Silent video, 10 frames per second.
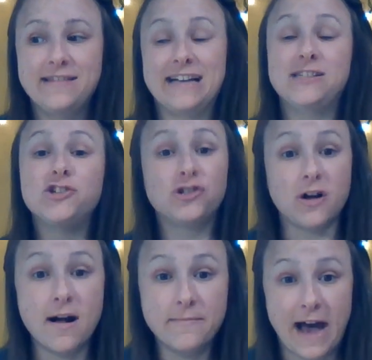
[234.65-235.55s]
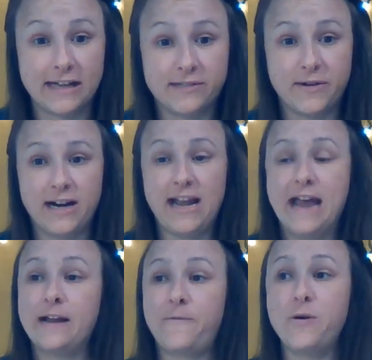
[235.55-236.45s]
That's a strong password.
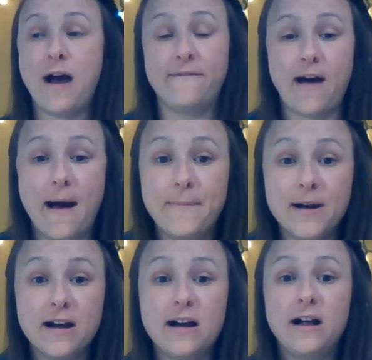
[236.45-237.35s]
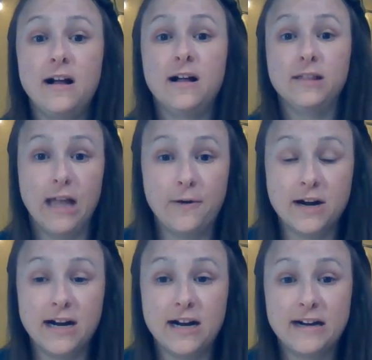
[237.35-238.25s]
And if you have upper,
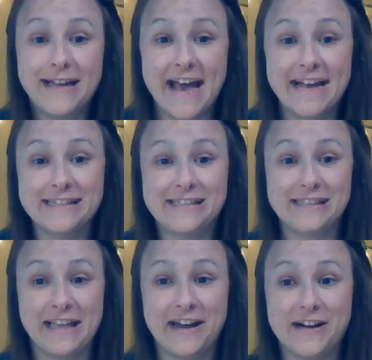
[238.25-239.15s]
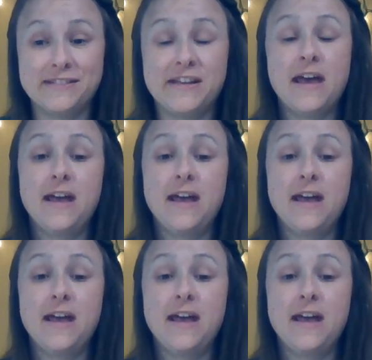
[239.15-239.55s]
lower case letters,